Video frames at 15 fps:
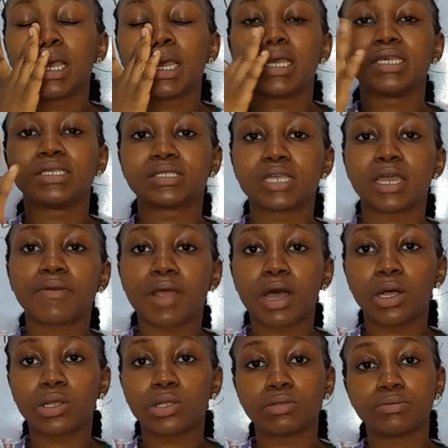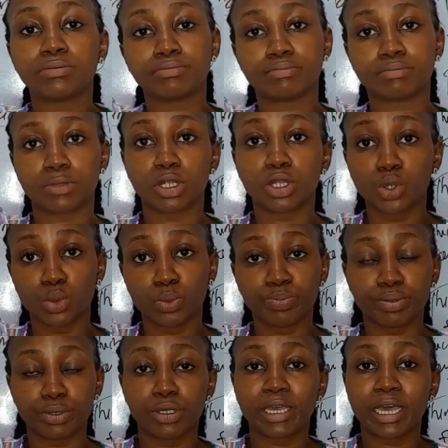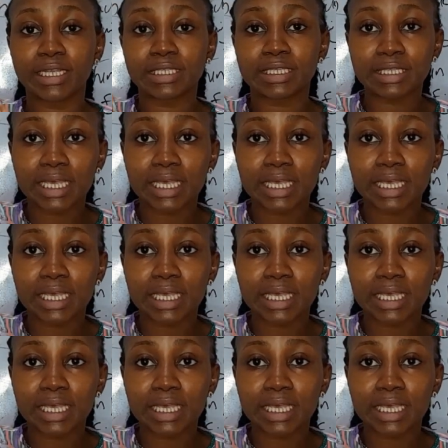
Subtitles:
a sterile loop. You can